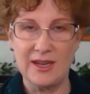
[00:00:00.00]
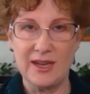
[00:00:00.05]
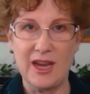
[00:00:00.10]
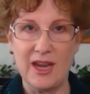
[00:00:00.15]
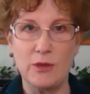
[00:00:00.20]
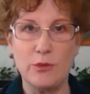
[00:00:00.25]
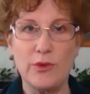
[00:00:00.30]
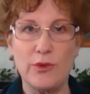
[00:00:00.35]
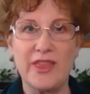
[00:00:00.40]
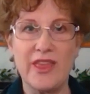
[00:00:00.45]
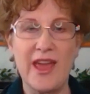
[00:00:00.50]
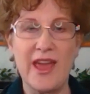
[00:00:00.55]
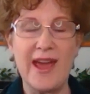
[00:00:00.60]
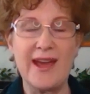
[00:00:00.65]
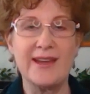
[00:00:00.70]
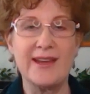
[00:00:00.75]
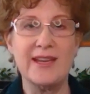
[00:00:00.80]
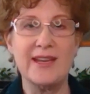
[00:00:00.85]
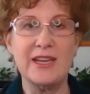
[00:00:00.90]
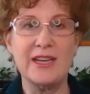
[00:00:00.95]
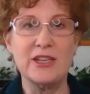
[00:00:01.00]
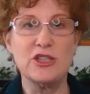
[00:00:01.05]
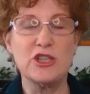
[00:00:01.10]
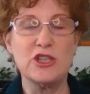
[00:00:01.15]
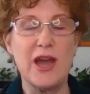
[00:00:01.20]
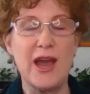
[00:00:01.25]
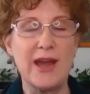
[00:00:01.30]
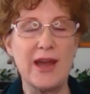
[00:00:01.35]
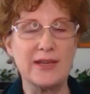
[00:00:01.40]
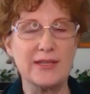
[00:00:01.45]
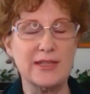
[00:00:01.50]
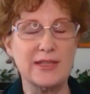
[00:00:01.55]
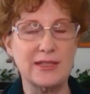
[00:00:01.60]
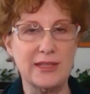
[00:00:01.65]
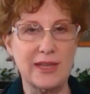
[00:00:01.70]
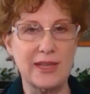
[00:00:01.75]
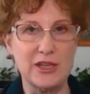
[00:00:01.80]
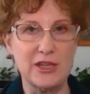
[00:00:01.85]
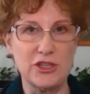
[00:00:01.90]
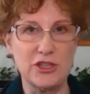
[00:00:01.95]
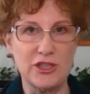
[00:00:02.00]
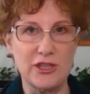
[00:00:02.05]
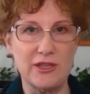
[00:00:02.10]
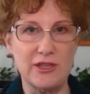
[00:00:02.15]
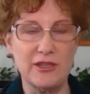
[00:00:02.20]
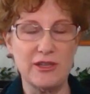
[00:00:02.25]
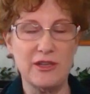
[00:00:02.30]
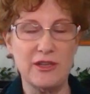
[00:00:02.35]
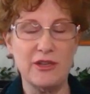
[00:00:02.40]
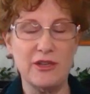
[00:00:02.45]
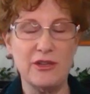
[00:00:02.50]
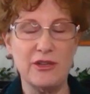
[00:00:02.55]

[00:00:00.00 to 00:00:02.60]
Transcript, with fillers: and with each exhalation,